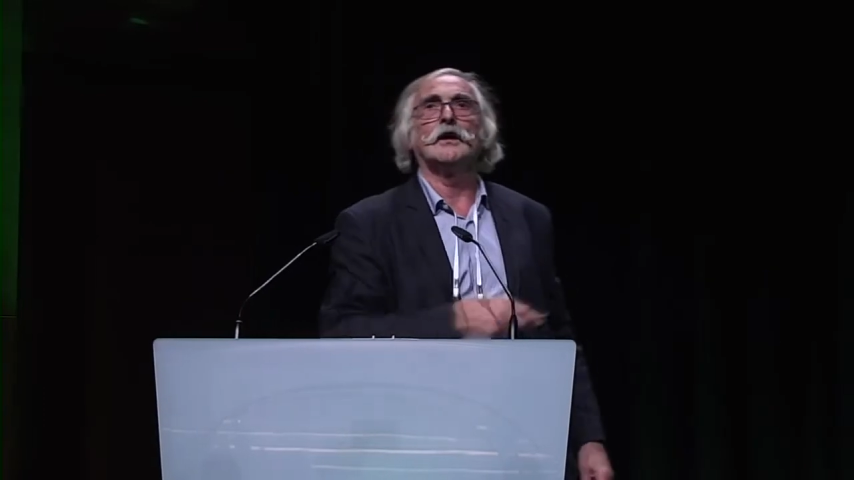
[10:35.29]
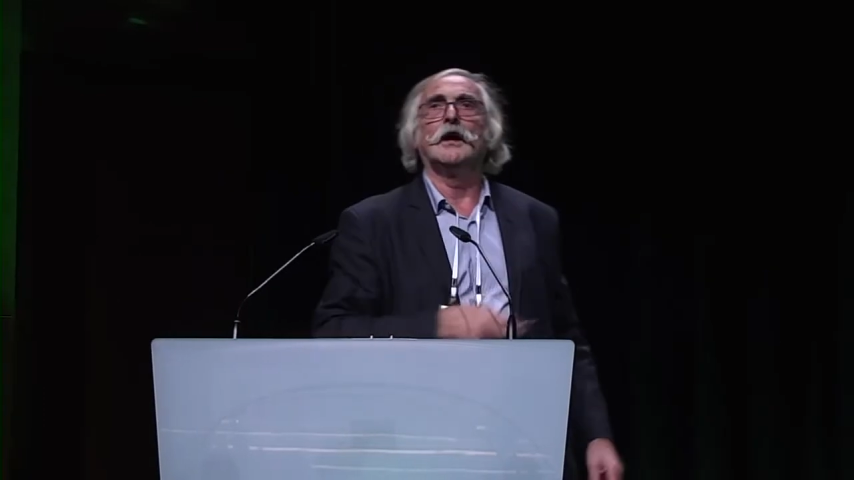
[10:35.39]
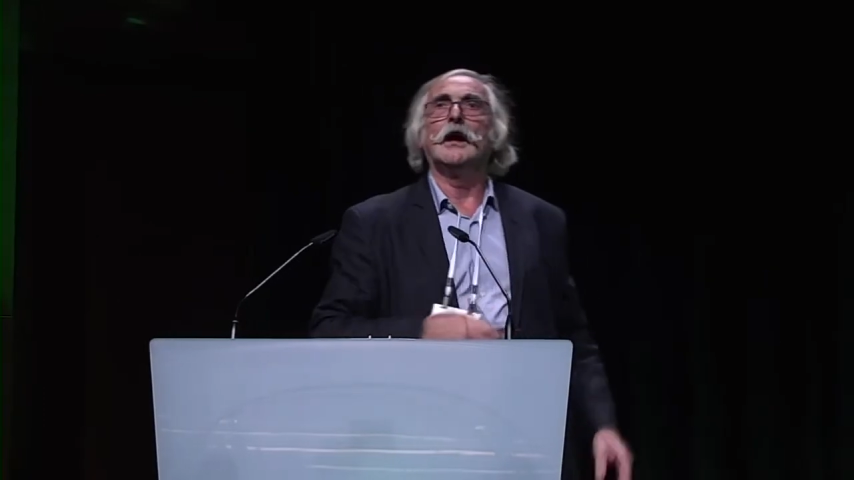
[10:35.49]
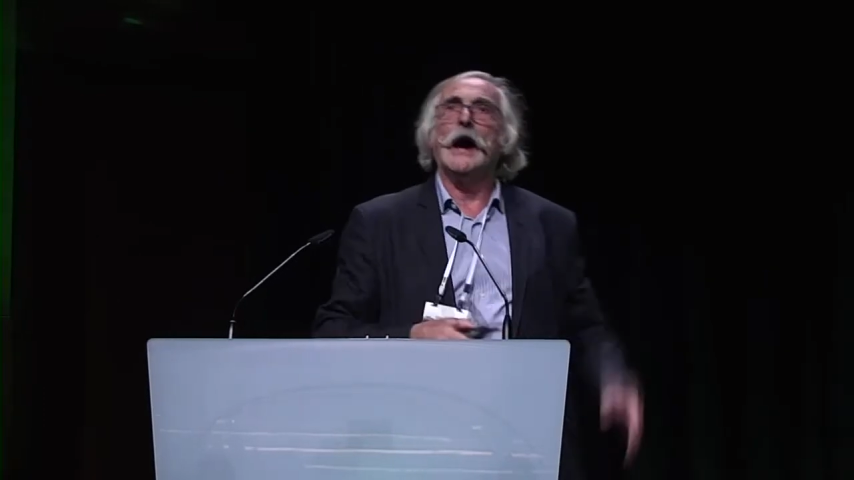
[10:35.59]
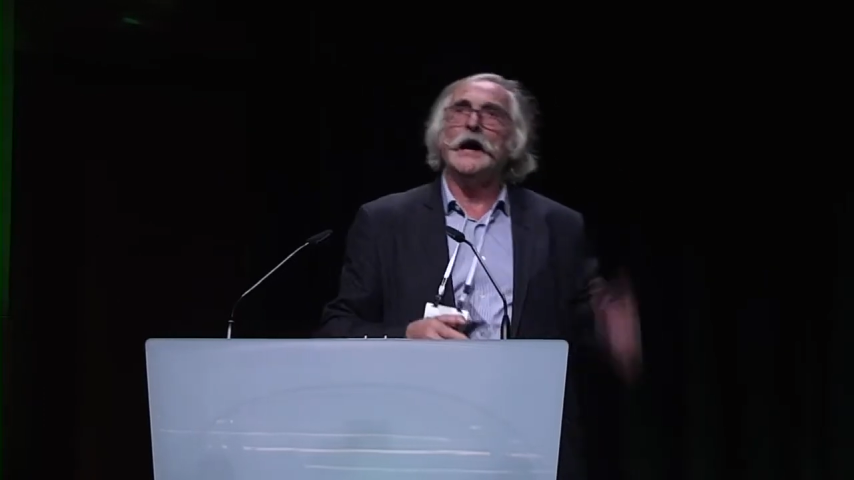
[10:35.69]

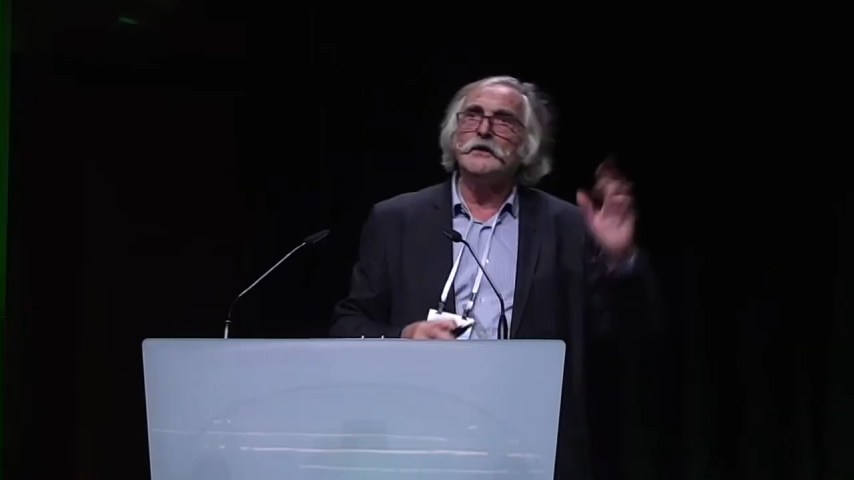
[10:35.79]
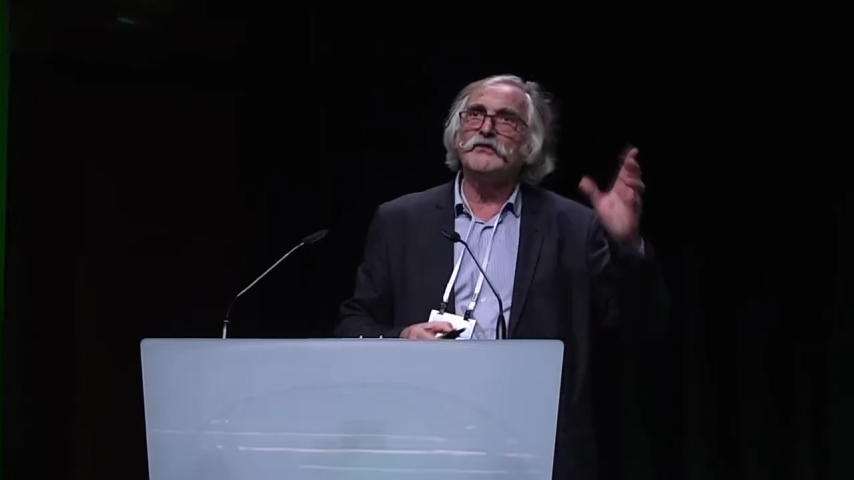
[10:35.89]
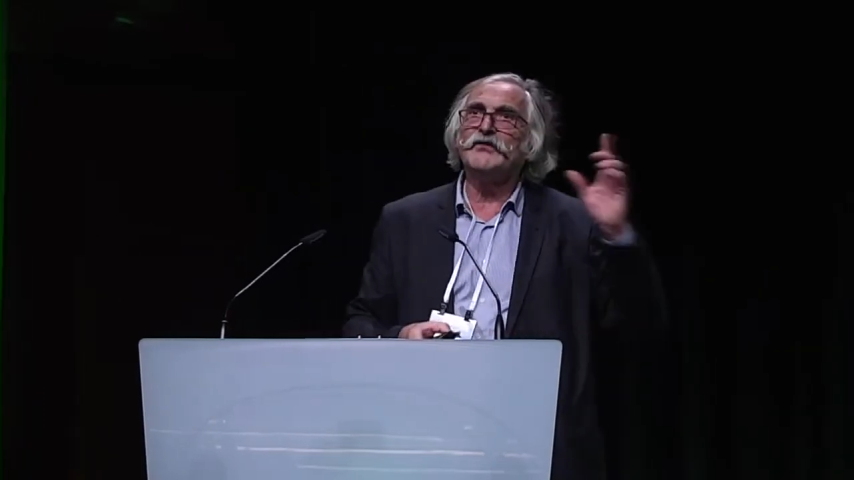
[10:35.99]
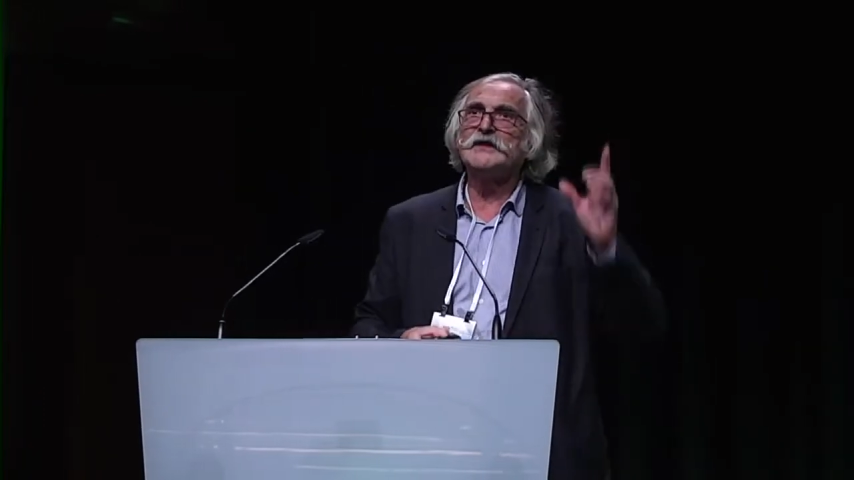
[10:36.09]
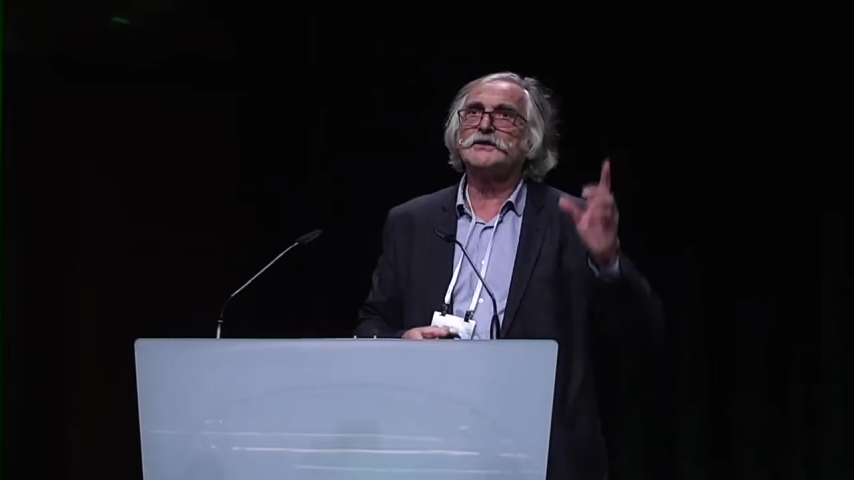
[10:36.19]
And
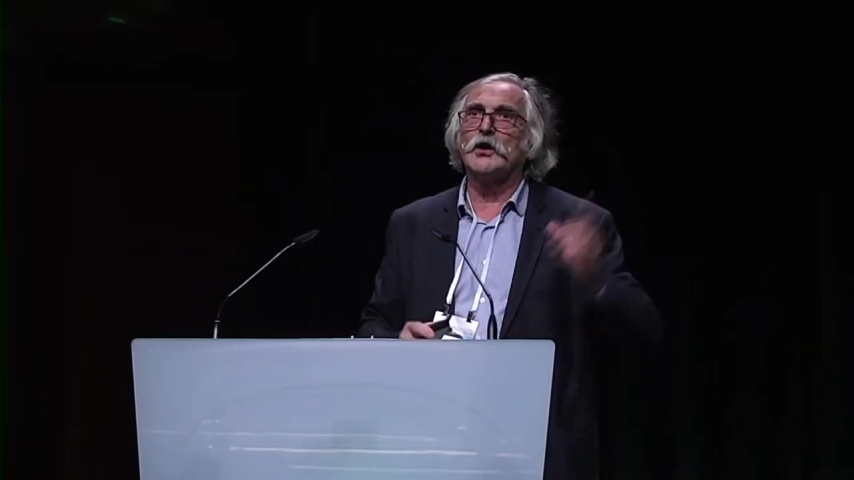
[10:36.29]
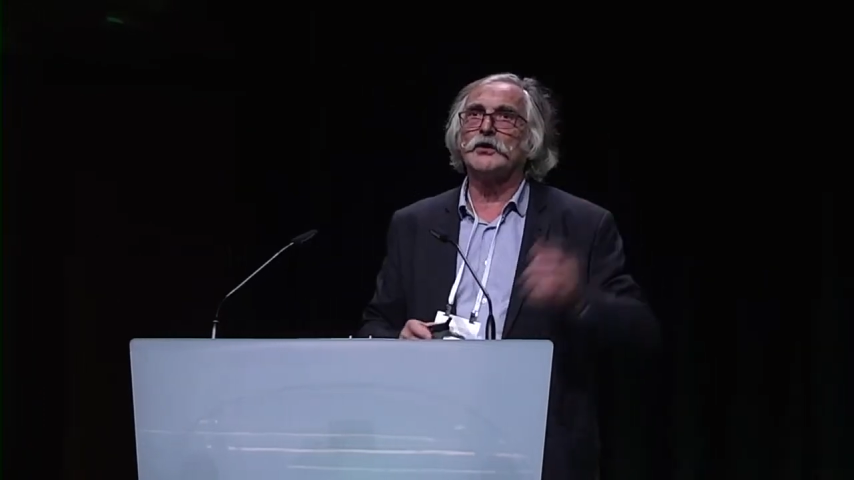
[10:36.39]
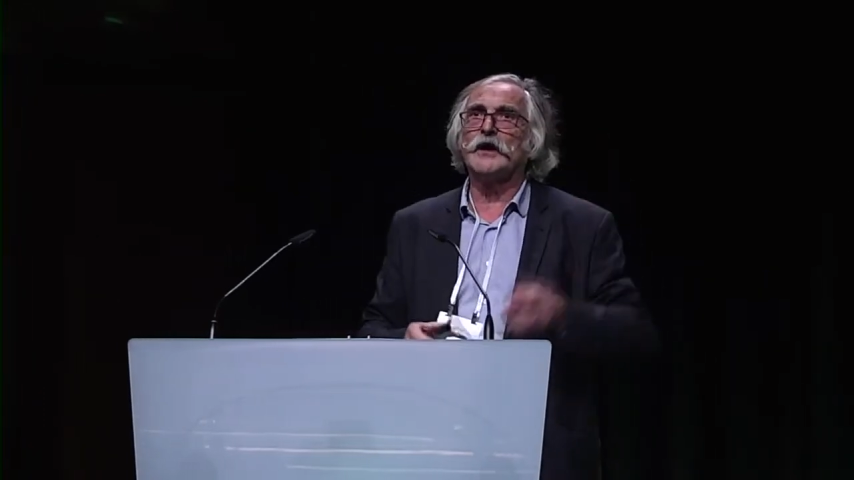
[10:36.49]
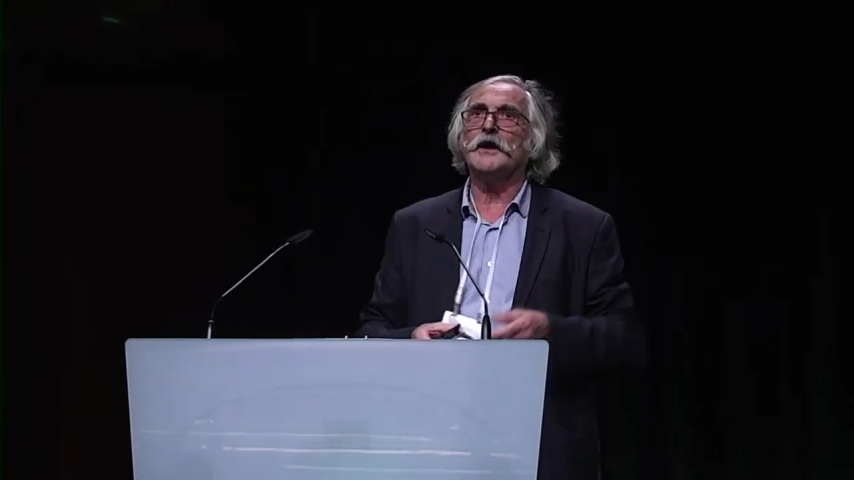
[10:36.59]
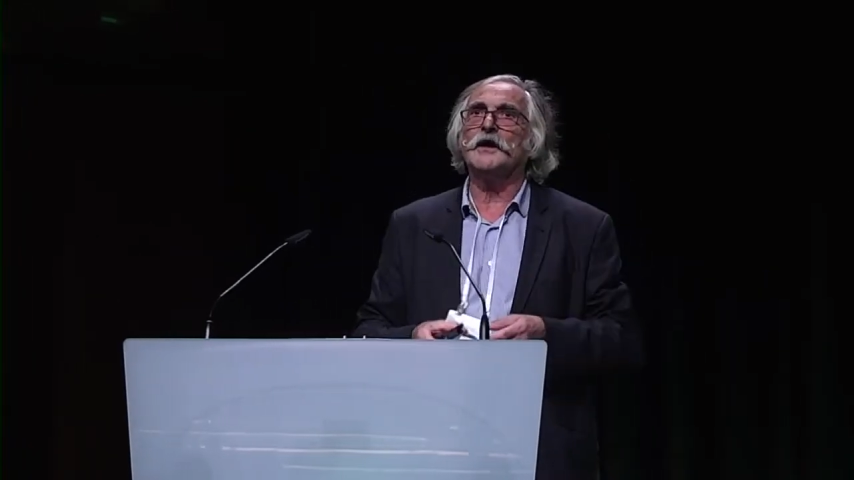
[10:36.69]
this zone
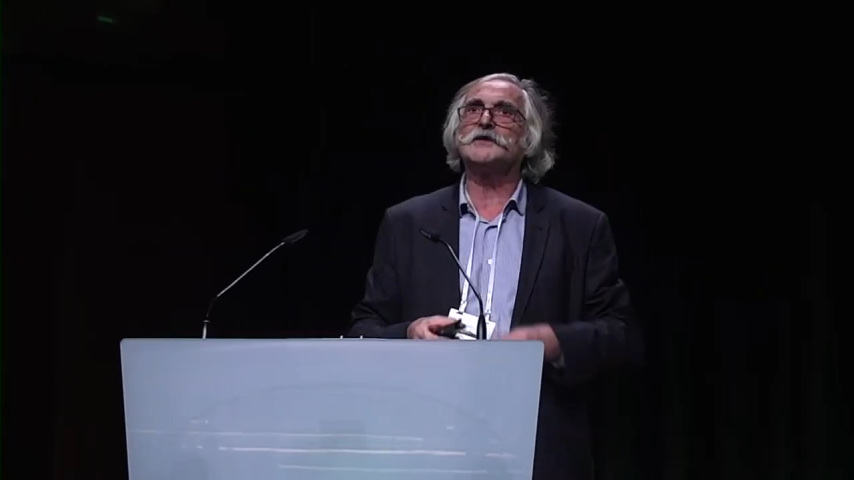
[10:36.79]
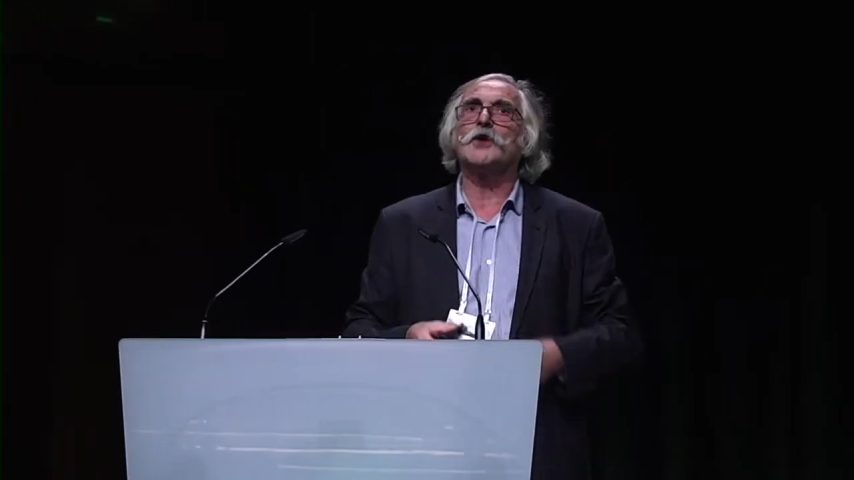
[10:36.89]
is